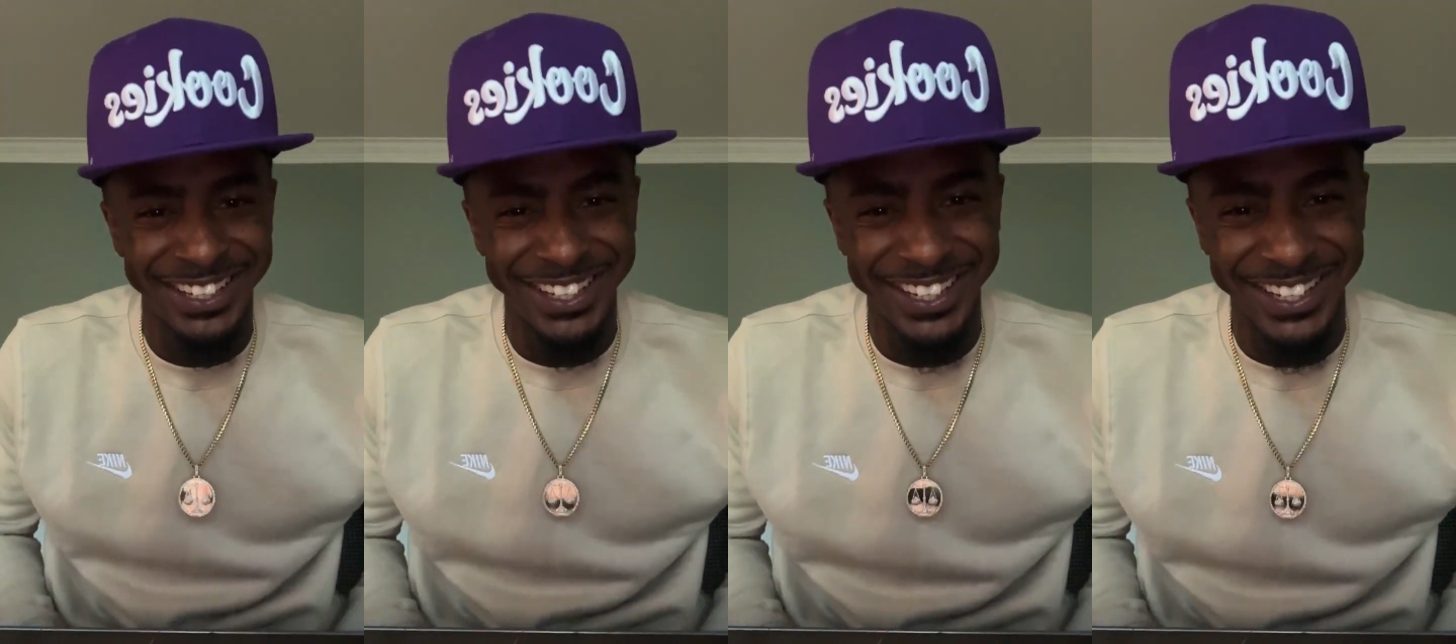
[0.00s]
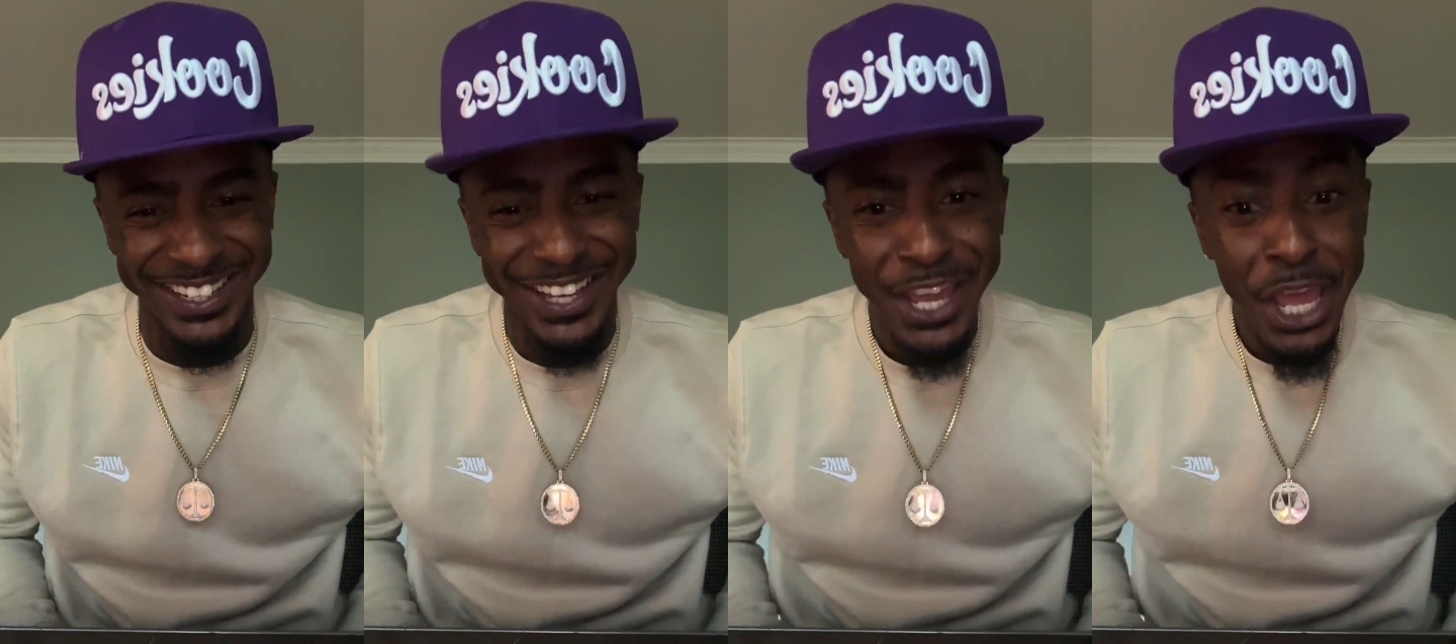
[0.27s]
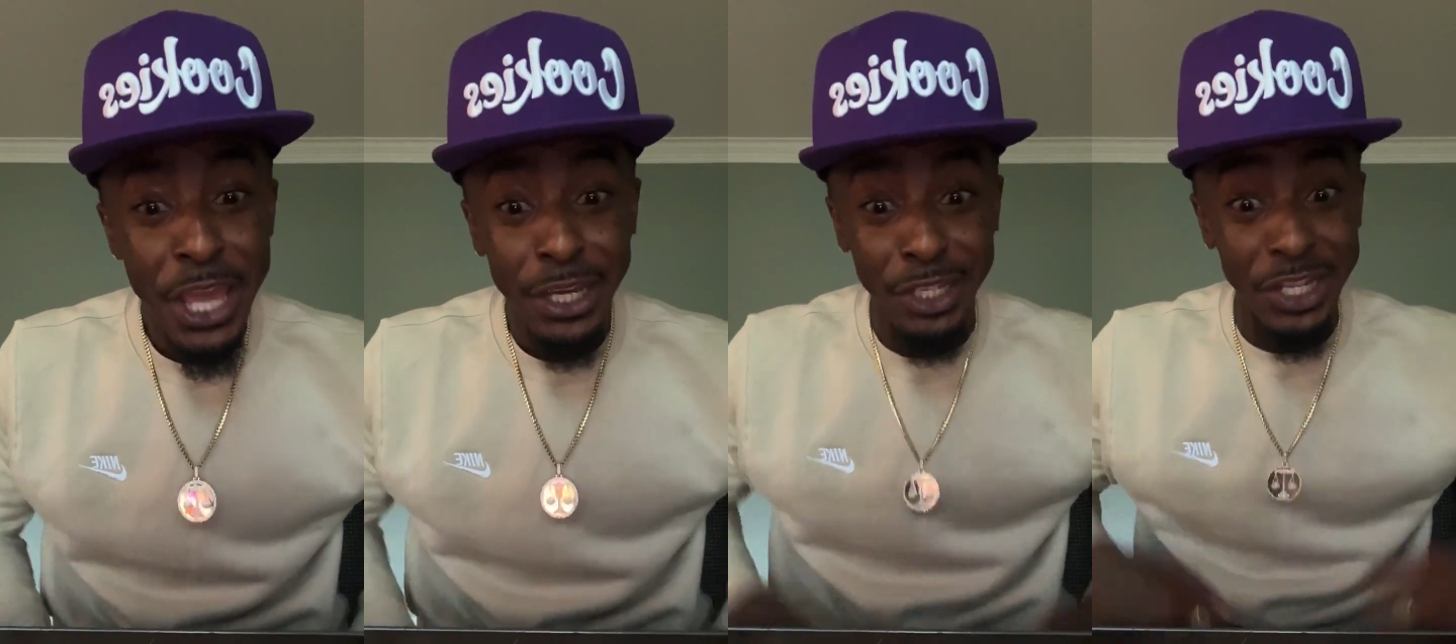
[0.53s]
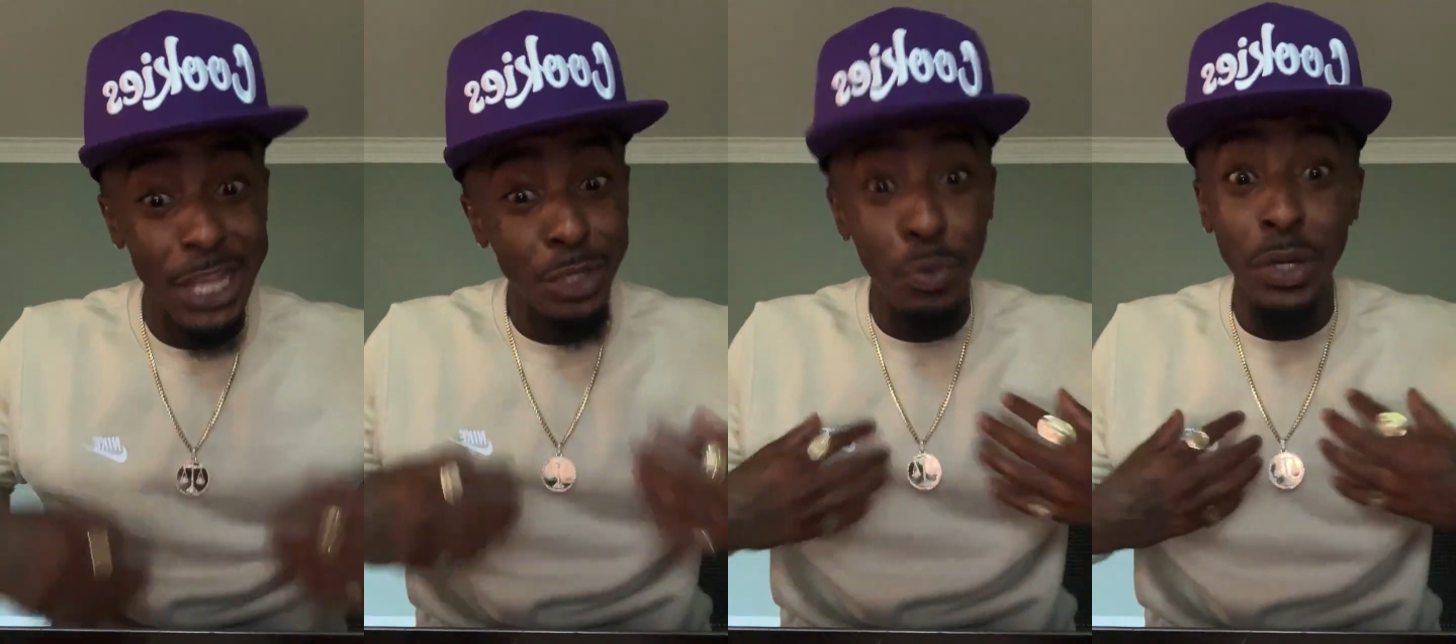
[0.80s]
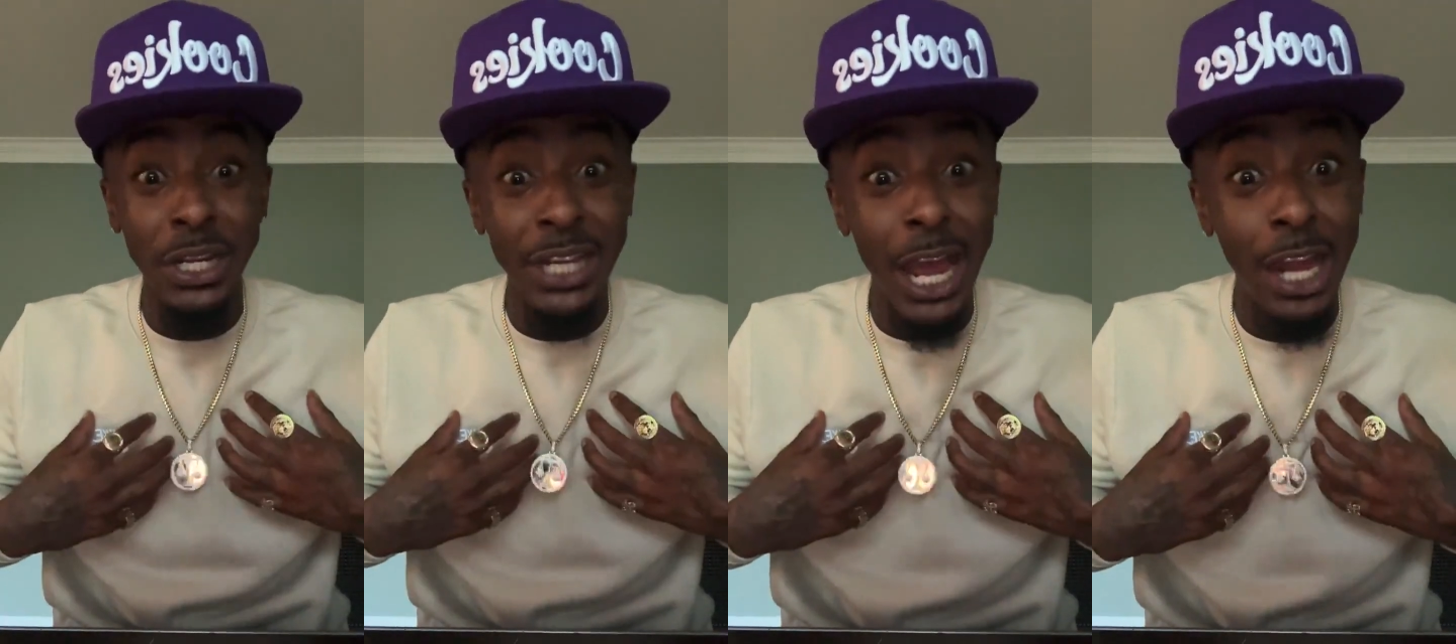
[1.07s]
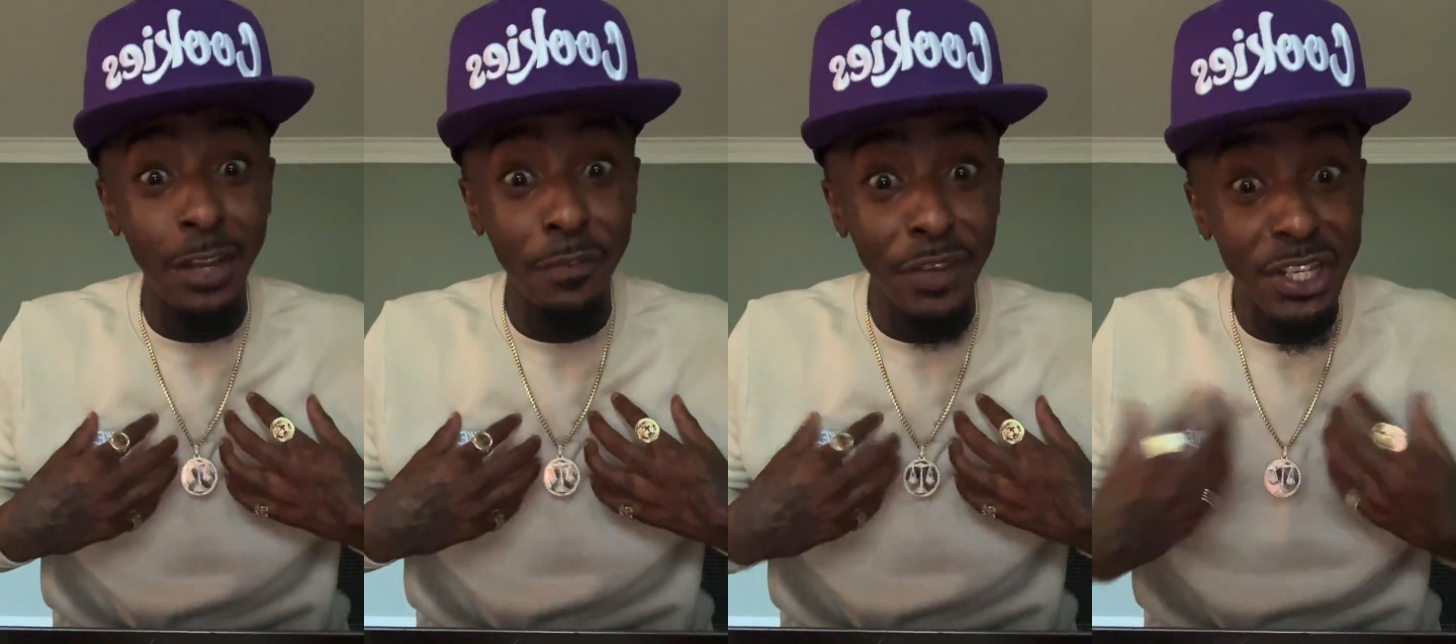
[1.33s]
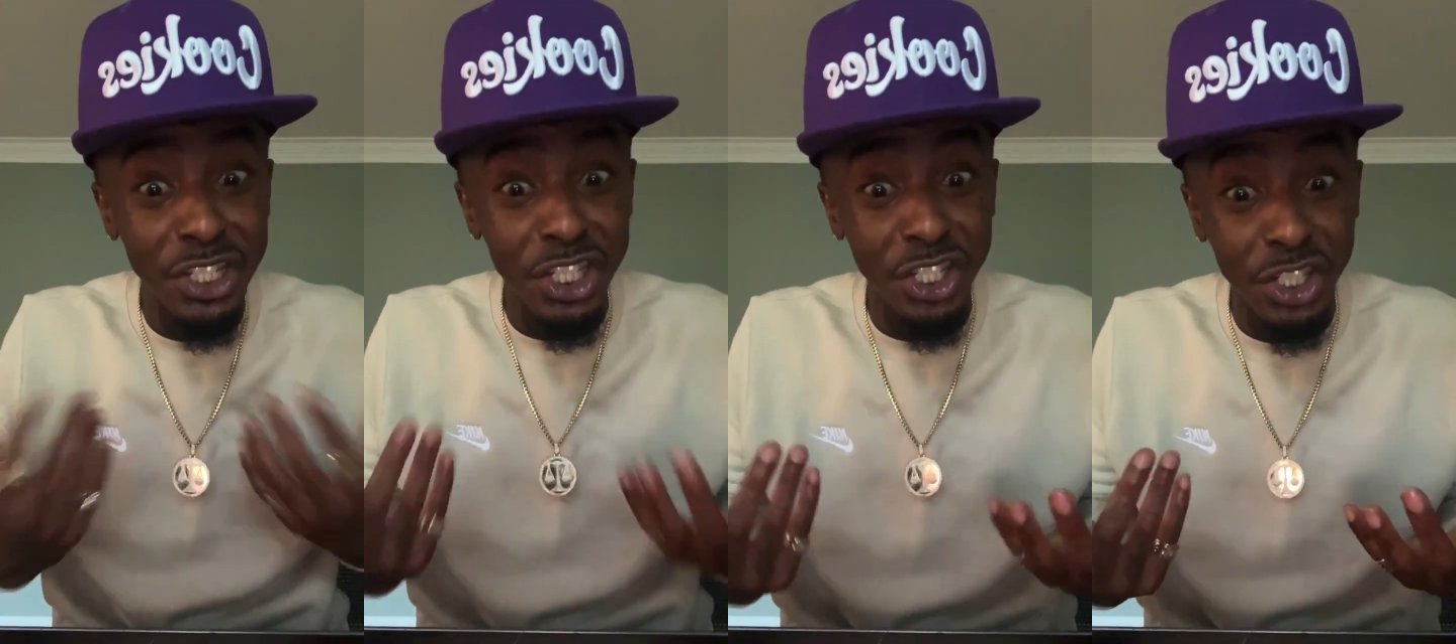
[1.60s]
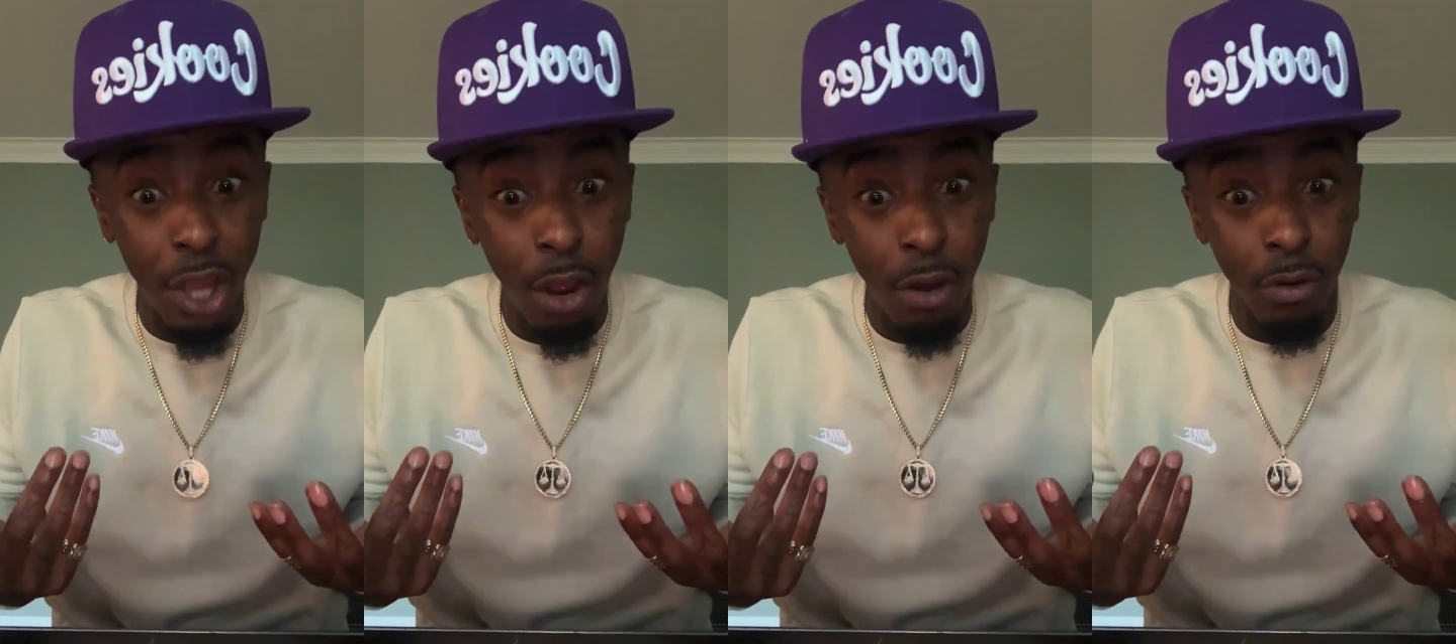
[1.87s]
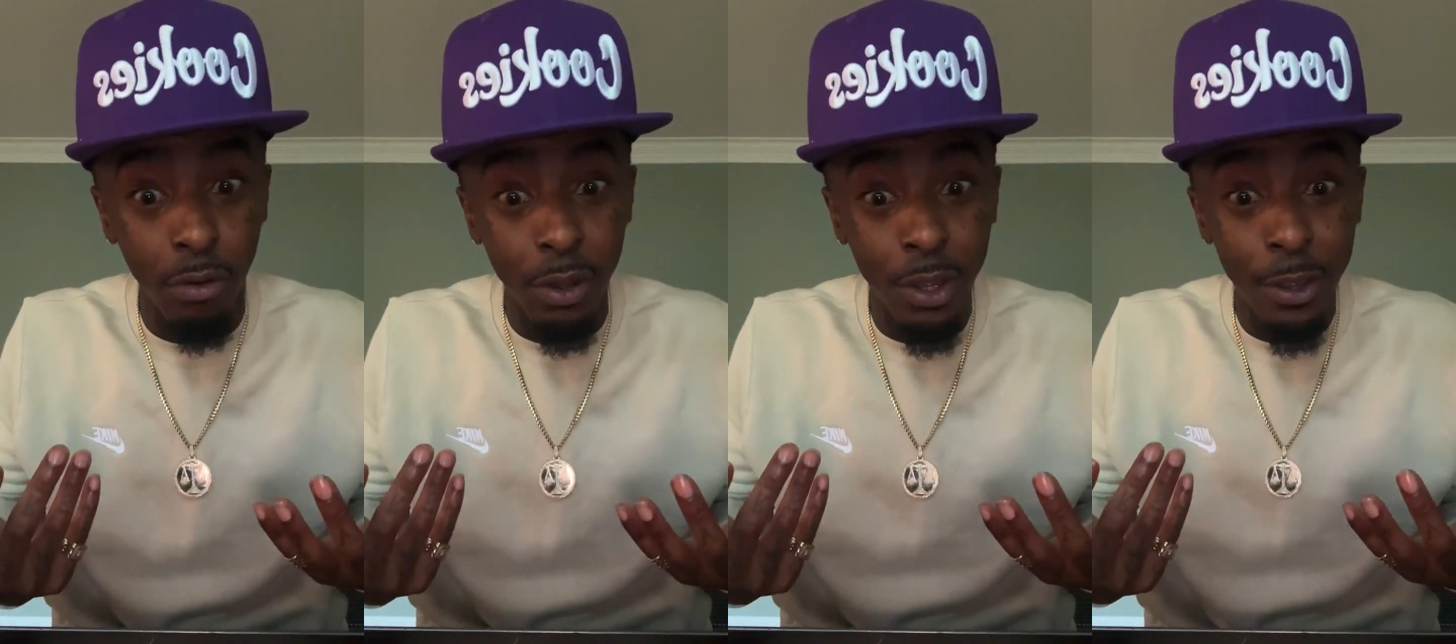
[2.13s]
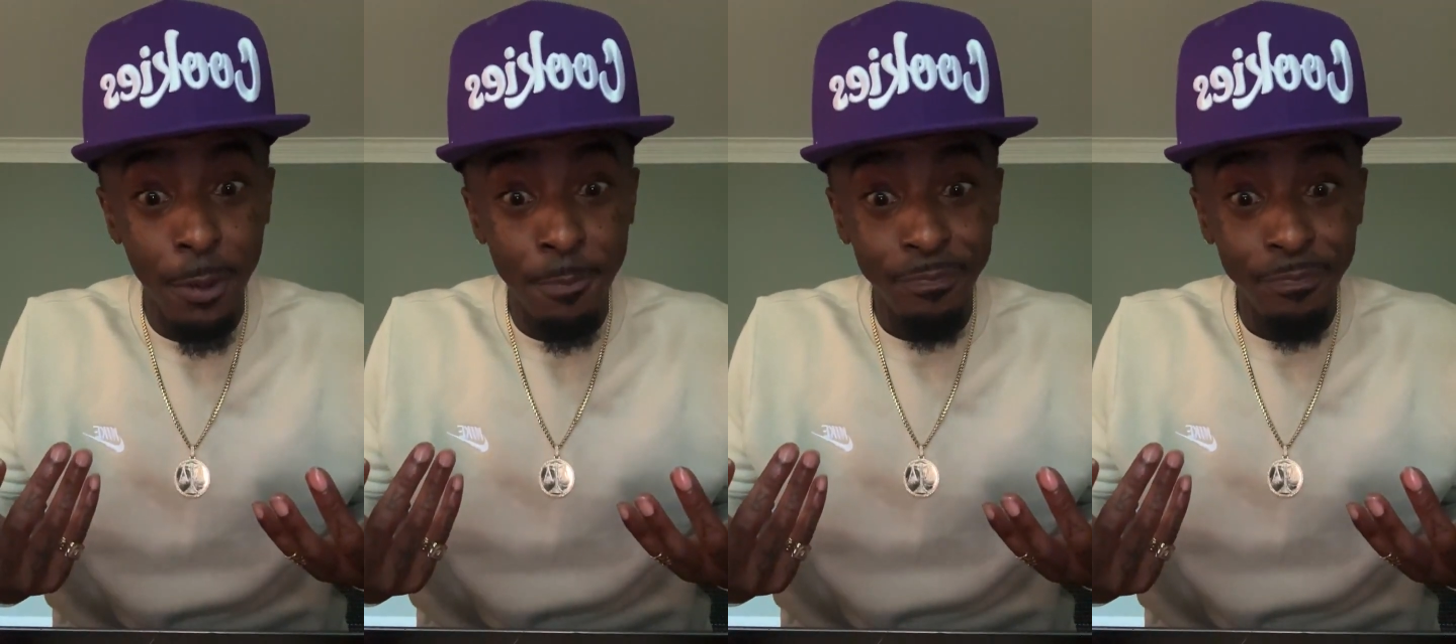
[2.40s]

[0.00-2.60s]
Because that's what a lot of us is taught.